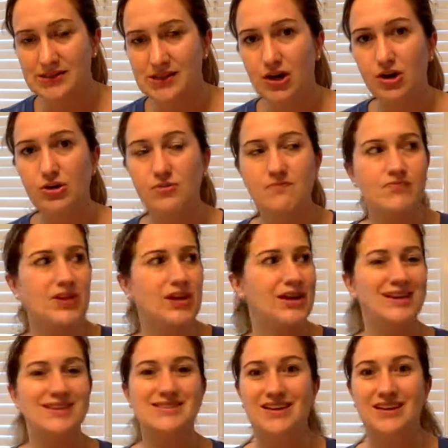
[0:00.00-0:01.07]
though,
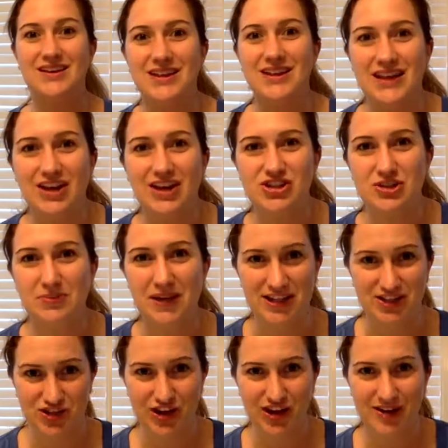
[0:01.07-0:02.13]
is to clean out your
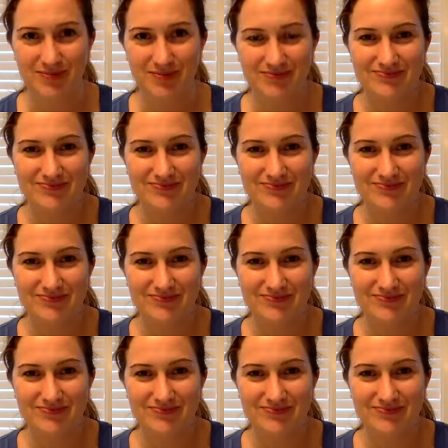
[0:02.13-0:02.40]
pantry.